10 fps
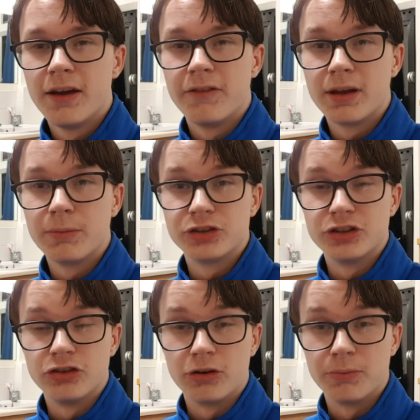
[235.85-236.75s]
Very much
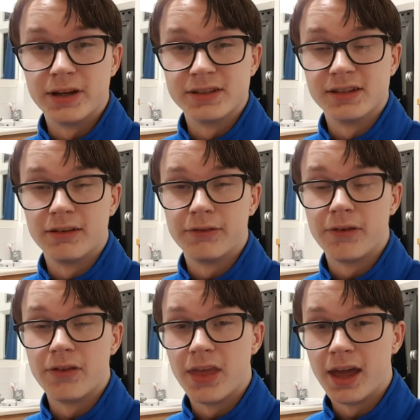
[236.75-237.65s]
enjoying myself
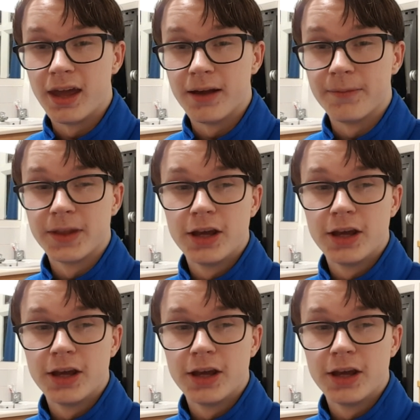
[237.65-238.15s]
there.